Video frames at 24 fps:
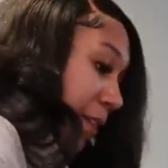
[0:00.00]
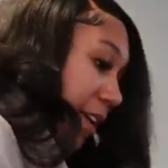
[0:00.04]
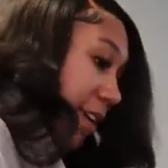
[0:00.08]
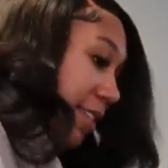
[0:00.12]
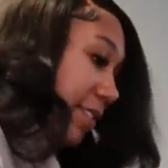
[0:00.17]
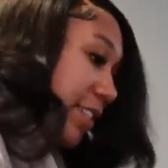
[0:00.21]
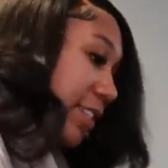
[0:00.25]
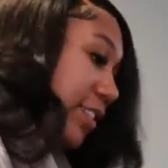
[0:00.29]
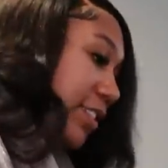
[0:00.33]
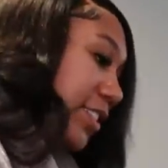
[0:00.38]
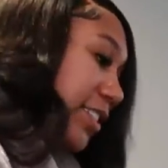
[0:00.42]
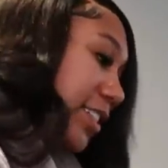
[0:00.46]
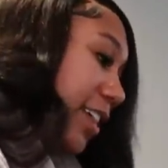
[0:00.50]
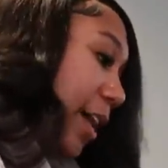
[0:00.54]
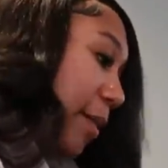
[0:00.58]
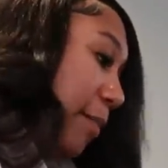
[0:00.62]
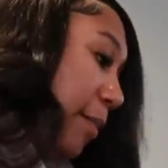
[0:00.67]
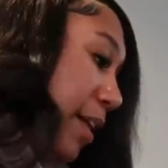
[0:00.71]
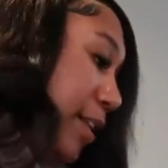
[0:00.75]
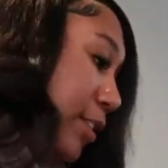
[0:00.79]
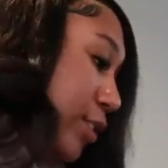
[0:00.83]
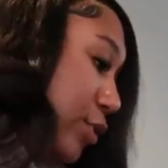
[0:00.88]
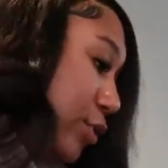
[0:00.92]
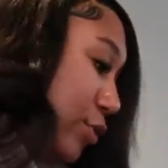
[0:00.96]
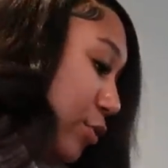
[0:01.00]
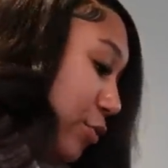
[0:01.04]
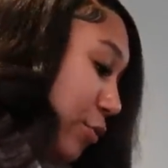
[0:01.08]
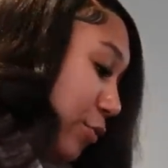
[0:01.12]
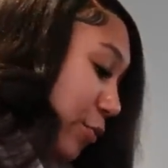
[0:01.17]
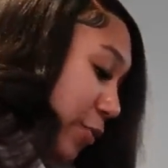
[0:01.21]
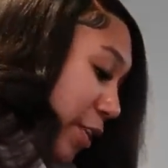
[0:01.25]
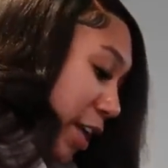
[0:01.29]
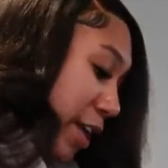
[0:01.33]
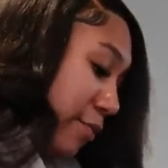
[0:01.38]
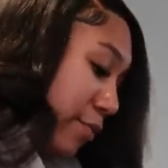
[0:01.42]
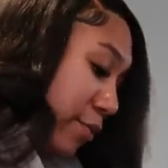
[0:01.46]
And then she got my two
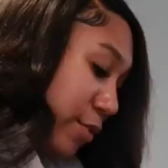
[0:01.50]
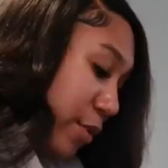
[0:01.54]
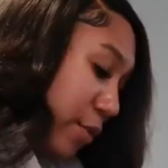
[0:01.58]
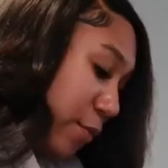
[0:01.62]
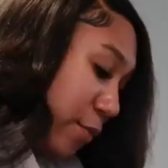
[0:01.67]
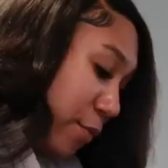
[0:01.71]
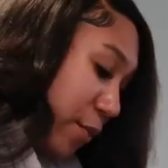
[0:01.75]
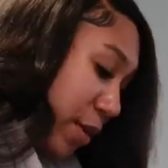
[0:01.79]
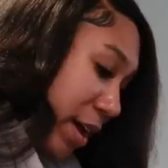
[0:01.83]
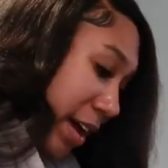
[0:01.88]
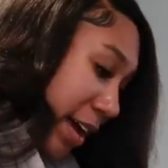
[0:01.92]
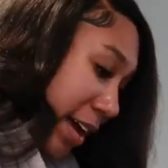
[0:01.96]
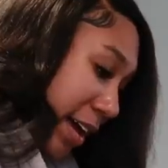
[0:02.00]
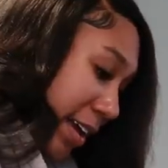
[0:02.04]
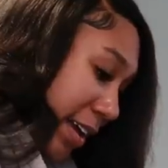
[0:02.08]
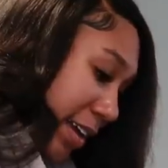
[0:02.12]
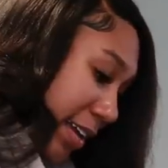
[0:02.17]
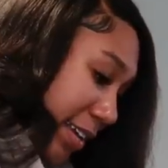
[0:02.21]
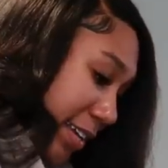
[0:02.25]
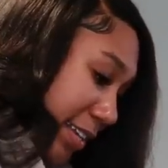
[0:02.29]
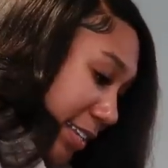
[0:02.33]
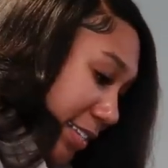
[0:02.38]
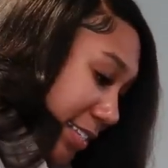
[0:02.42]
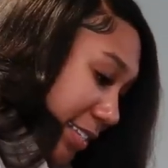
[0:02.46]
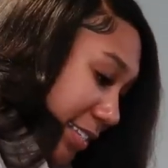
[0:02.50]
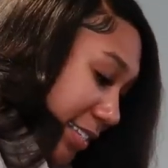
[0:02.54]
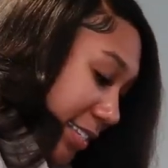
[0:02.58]
favorite wines.